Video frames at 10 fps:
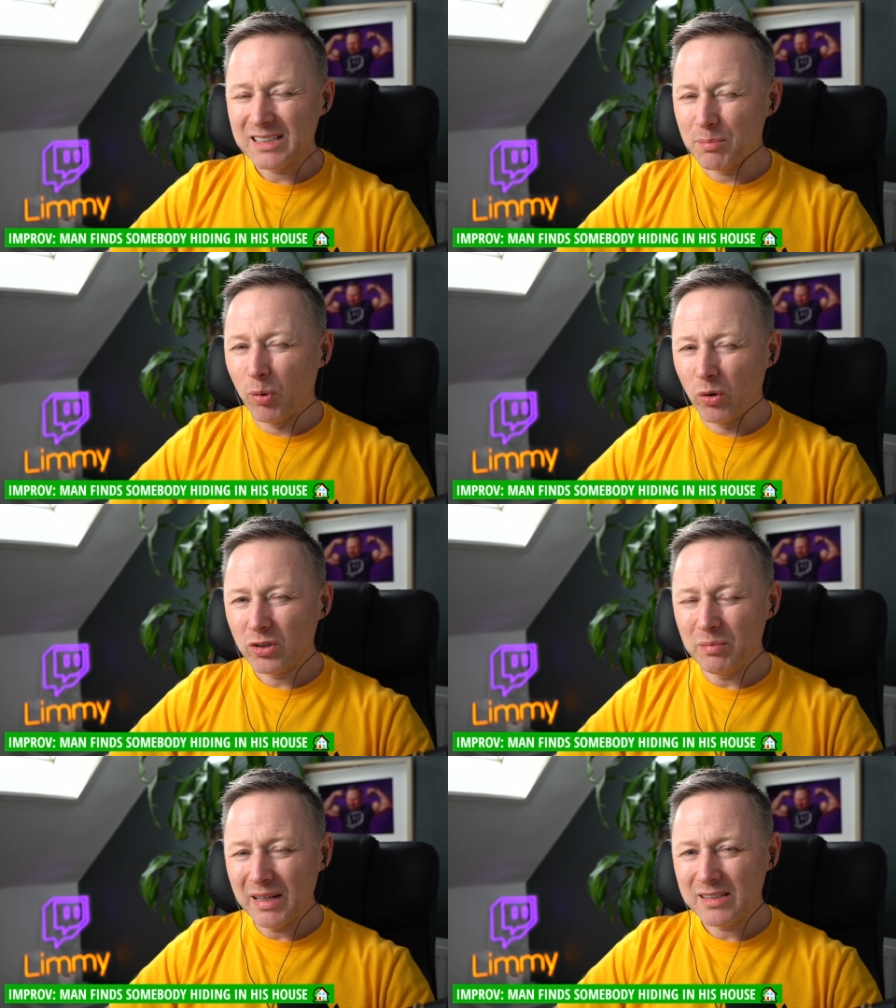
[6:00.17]
the
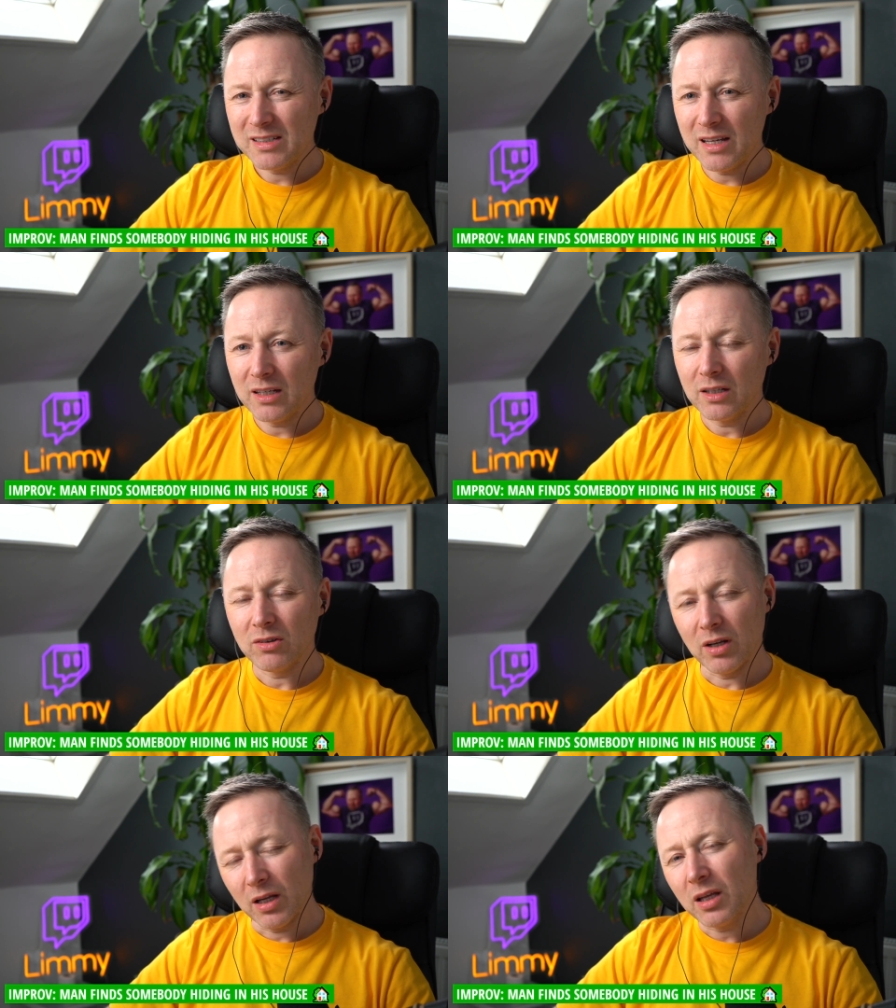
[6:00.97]
boredom, I'd say.
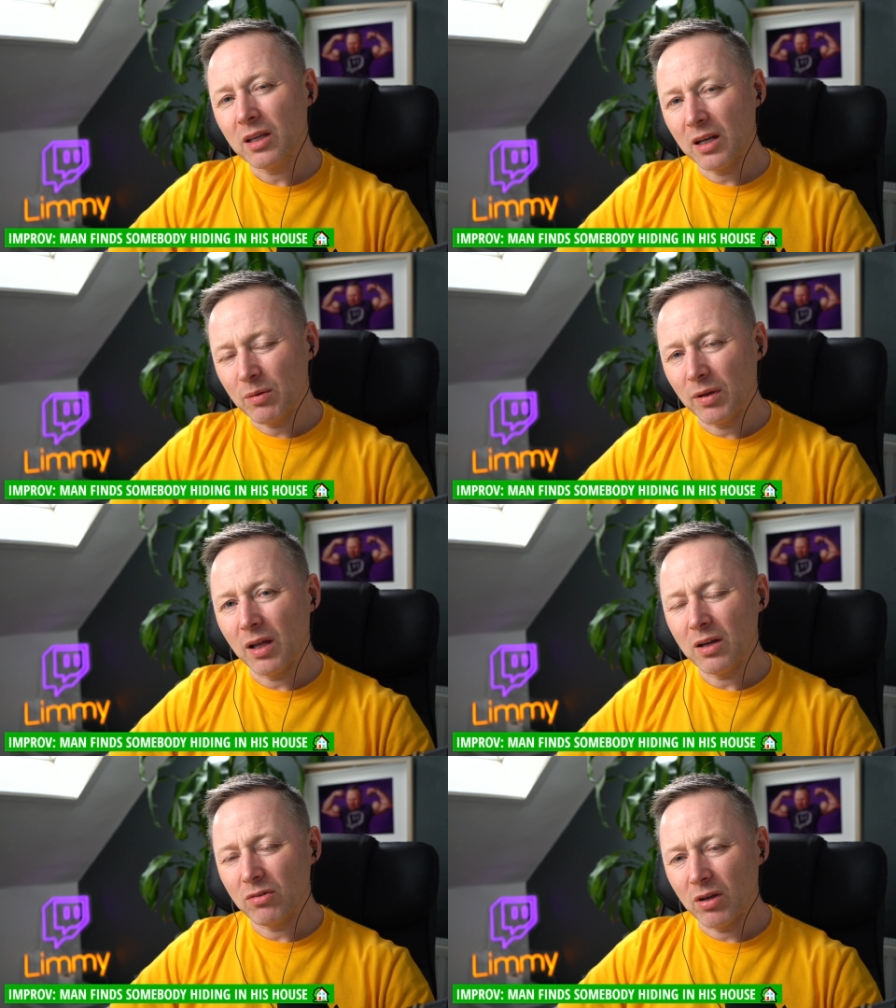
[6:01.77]
Right, Craig went
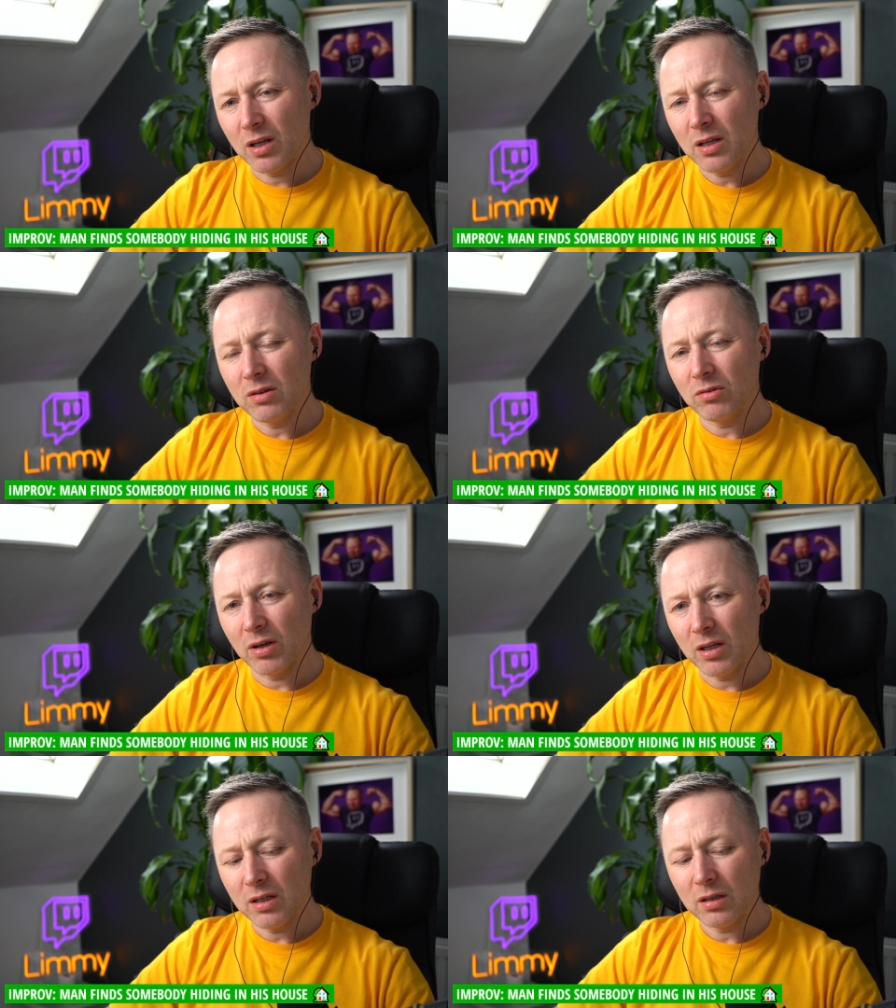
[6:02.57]
like that, right,
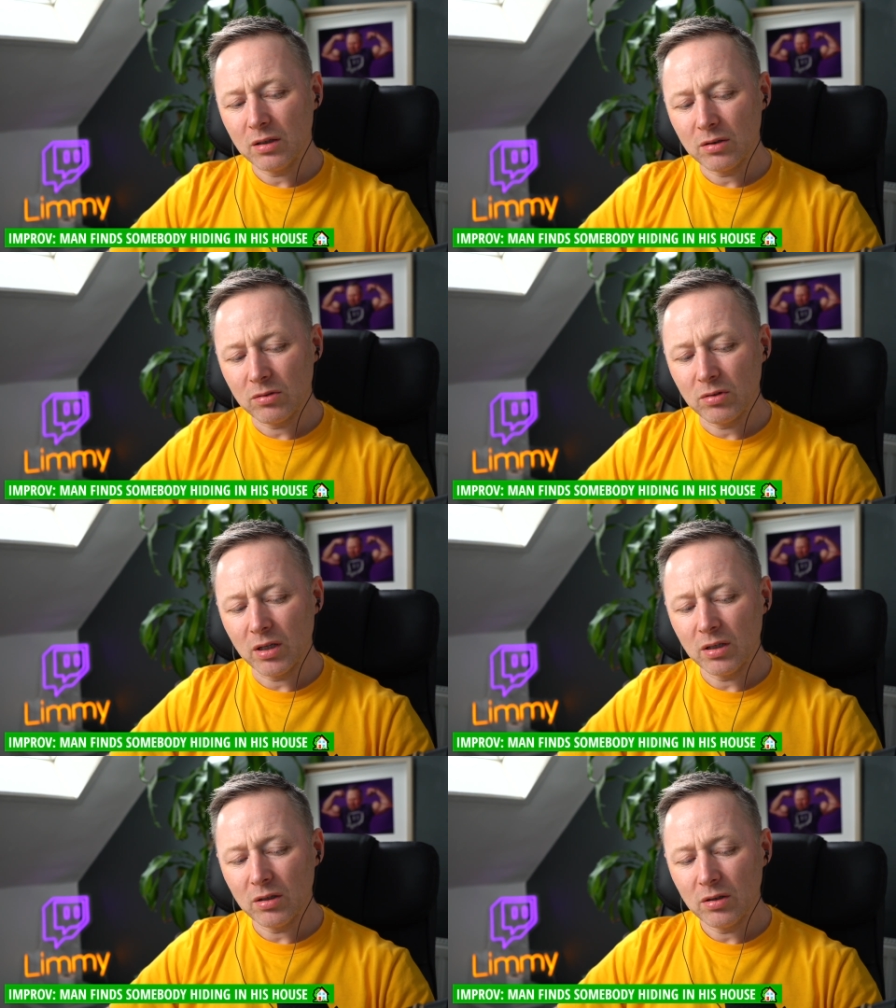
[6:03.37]
right, right.